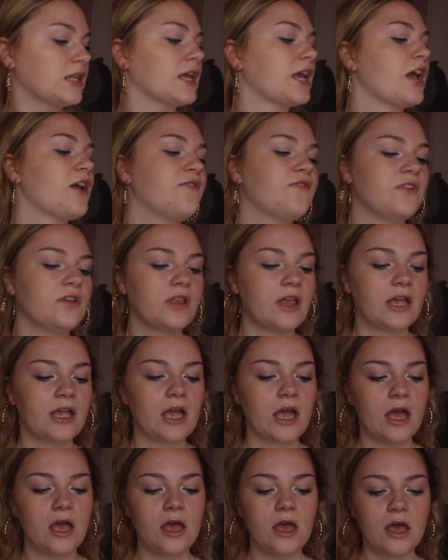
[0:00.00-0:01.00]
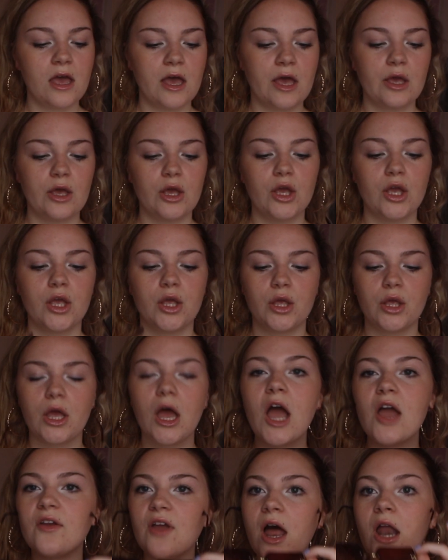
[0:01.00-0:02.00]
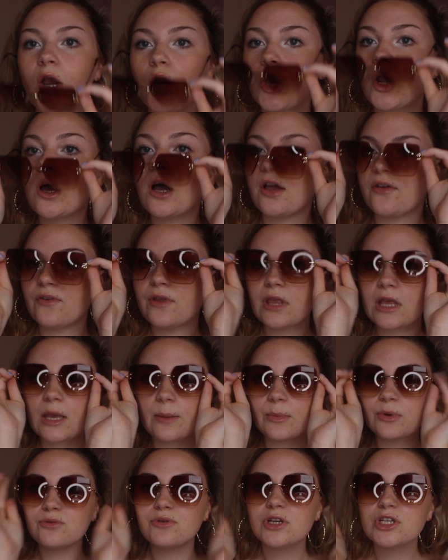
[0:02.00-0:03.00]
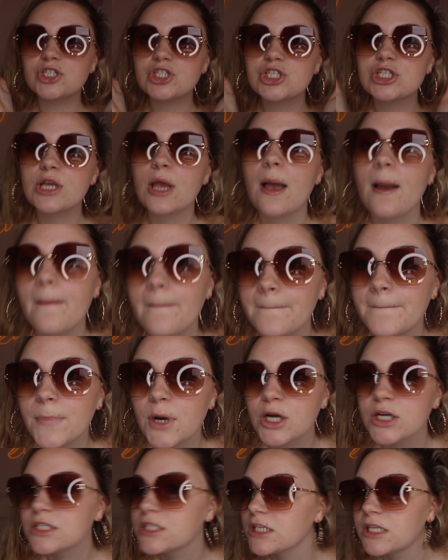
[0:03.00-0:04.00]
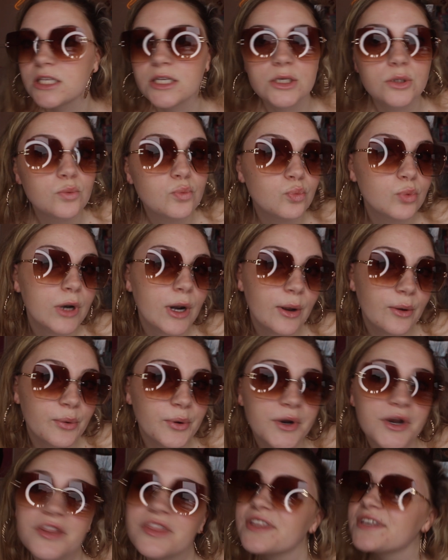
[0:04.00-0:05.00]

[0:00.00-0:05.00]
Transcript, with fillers: Like, I feel like I, I don't know, I feel like I'm a rich person when I wear